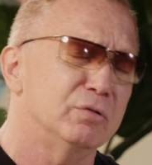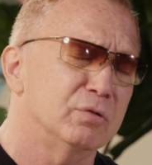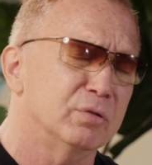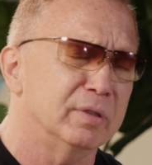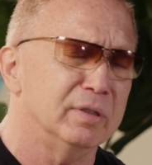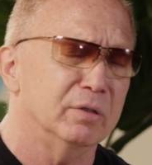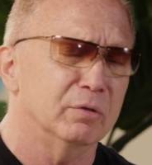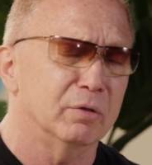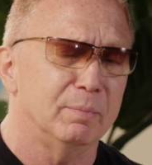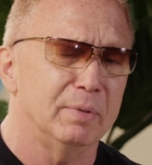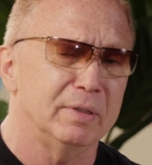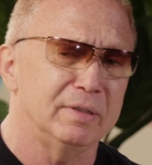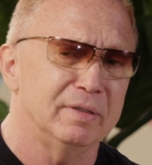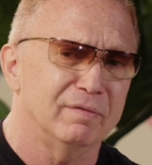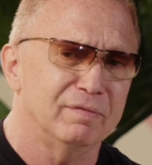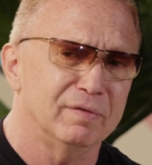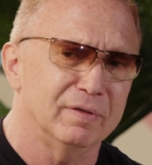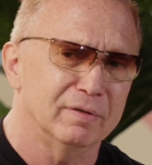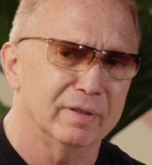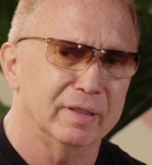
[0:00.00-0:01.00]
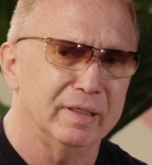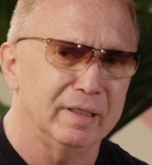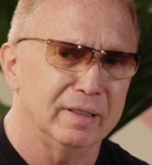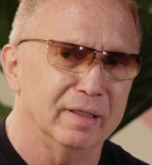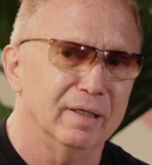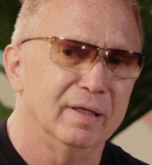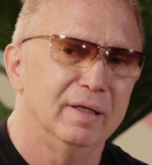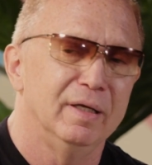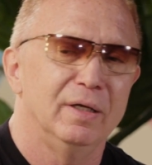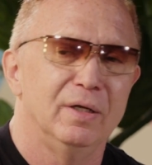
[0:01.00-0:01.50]
treat you a bit
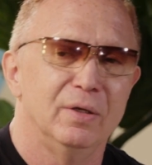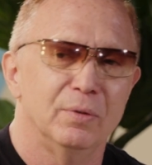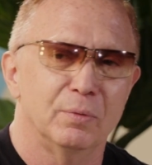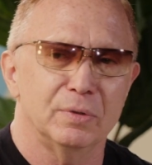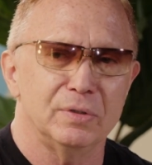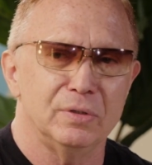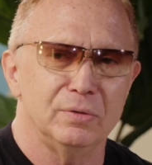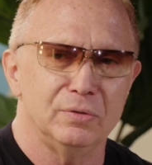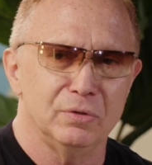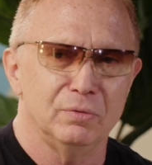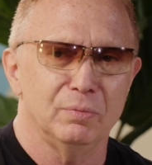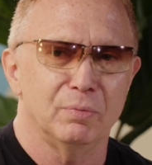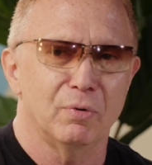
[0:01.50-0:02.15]
differently when you do